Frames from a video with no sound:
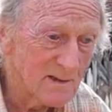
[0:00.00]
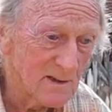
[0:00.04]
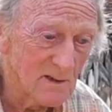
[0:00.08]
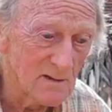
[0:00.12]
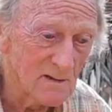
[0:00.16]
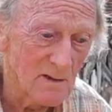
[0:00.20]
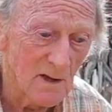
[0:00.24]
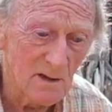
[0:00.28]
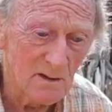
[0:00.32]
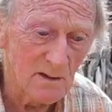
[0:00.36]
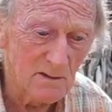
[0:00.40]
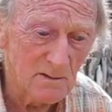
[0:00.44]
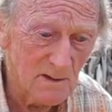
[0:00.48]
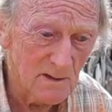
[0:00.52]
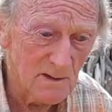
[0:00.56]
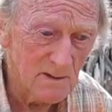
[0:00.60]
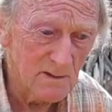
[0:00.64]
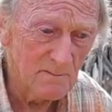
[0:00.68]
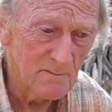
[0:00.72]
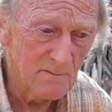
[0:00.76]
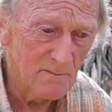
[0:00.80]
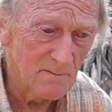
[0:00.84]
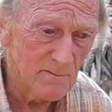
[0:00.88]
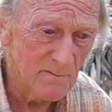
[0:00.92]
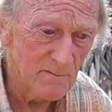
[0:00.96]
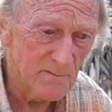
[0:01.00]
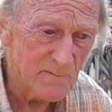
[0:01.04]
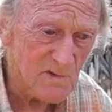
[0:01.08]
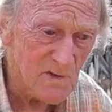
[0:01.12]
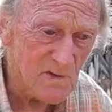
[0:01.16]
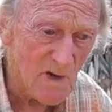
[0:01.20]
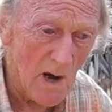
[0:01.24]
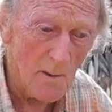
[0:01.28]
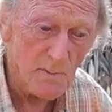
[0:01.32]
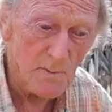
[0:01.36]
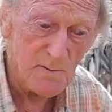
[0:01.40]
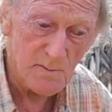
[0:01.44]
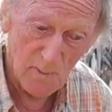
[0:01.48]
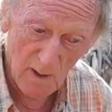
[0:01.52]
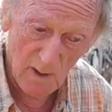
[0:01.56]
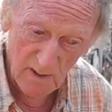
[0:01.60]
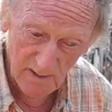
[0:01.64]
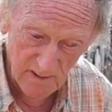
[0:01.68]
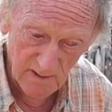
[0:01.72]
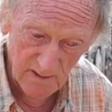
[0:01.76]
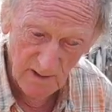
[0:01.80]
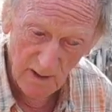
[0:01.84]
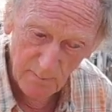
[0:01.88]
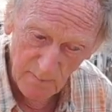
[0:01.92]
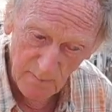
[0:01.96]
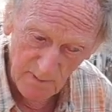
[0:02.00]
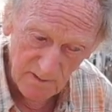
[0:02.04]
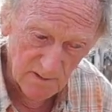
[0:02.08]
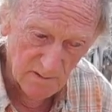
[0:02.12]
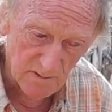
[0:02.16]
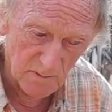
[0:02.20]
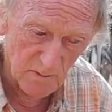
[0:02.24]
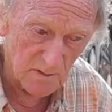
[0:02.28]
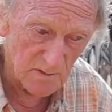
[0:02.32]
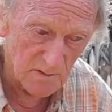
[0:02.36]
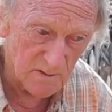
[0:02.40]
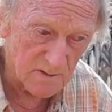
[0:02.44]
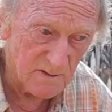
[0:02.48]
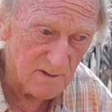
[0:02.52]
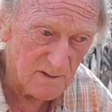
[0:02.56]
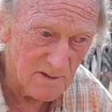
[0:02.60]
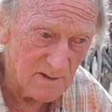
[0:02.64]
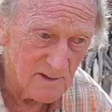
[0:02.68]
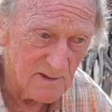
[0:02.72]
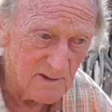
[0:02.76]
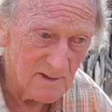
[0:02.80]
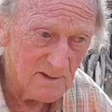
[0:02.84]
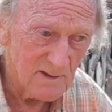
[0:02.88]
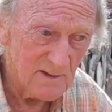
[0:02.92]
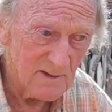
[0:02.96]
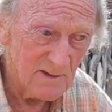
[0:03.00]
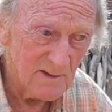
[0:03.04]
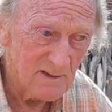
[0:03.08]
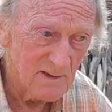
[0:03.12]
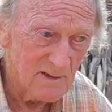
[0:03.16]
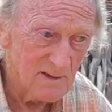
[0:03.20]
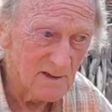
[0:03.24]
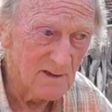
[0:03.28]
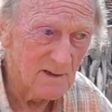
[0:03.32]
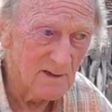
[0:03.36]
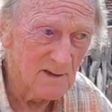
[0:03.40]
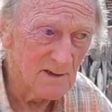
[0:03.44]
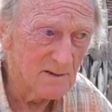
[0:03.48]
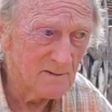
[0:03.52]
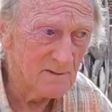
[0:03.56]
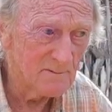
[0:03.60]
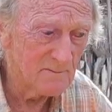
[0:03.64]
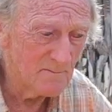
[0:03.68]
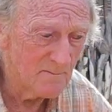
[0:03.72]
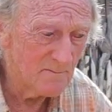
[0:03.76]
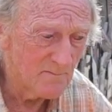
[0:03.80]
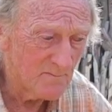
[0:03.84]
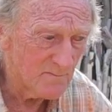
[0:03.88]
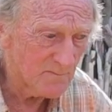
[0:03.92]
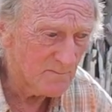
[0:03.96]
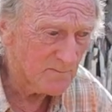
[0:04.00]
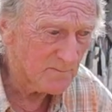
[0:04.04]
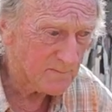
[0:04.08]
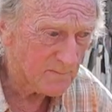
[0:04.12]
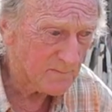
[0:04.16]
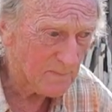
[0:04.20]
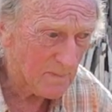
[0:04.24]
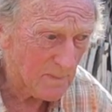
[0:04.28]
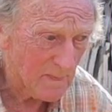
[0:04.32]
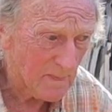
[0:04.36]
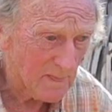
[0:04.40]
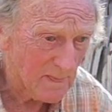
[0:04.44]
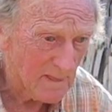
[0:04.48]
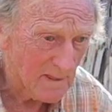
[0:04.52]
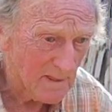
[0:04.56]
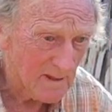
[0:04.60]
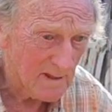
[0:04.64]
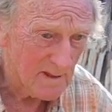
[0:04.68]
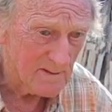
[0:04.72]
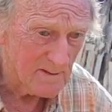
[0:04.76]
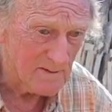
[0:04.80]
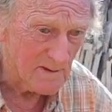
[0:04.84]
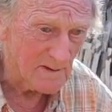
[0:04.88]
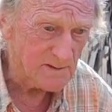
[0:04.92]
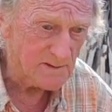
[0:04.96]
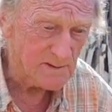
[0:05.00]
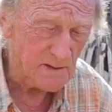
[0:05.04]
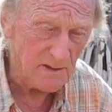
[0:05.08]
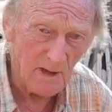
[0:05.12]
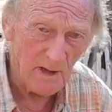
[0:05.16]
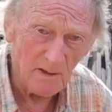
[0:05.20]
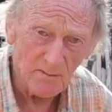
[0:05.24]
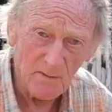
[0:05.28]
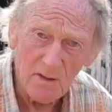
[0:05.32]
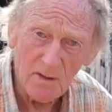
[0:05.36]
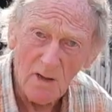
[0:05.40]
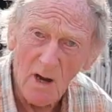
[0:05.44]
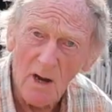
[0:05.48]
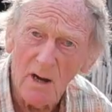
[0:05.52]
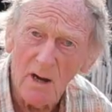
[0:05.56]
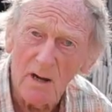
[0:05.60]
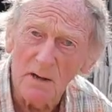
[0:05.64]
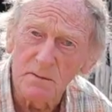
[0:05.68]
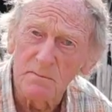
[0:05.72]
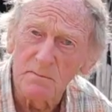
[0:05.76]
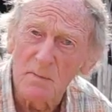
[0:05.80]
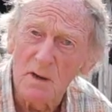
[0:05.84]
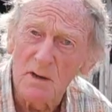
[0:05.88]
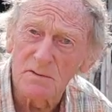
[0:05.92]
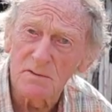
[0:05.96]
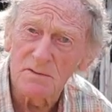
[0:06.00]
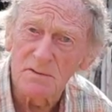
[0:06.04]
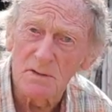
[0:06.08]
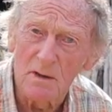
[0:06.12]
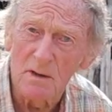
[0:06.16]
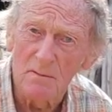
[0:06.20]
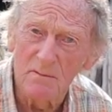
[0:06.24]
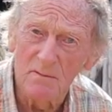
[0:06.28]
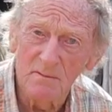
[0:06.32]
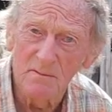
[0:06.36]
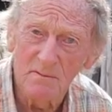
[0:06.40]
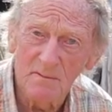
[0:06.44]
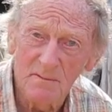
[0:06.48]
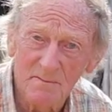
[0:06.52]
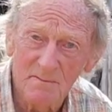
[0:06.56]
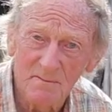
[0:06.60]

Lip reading: You know, chaps made it up in the wood. They didn't have a yard, most of them.